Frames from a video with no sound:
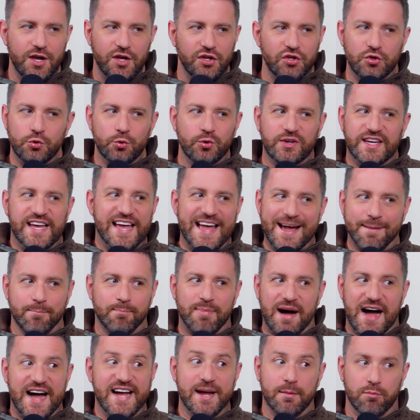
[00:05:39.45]
You can't
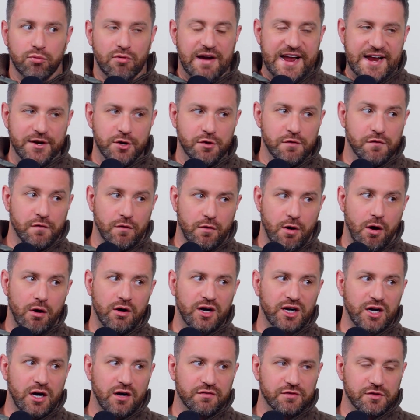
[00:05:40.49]
buy a brand new
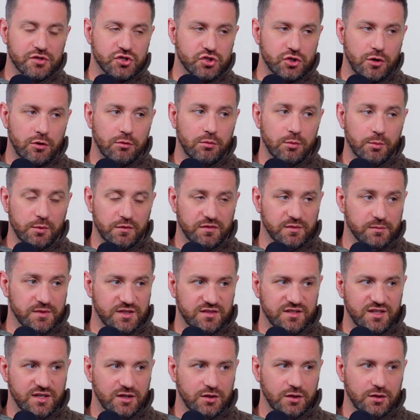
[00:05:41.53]
Ferrari off the showroom or from a
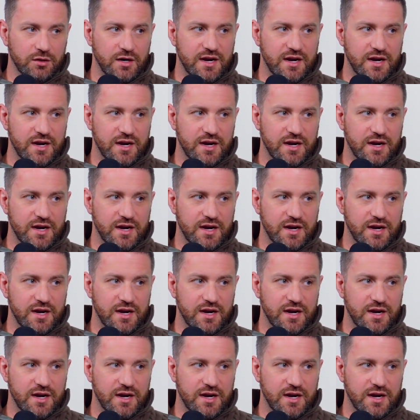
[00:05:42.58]
dealer